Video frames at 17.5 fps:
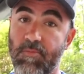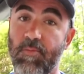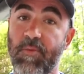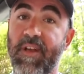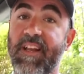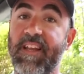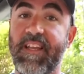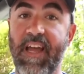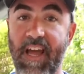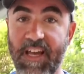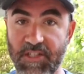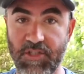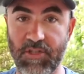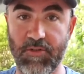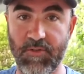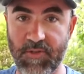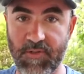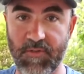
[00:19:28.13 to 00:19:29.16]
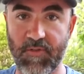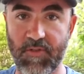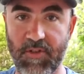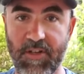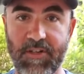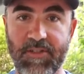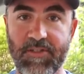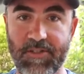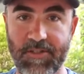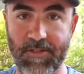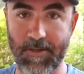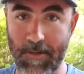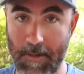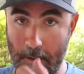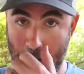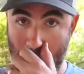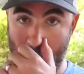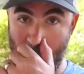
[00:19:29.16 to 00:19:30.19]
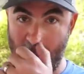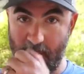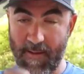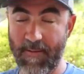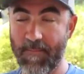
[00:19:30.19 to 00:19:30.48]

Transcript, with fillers: Right. We had cashews for lunch. We're hungry.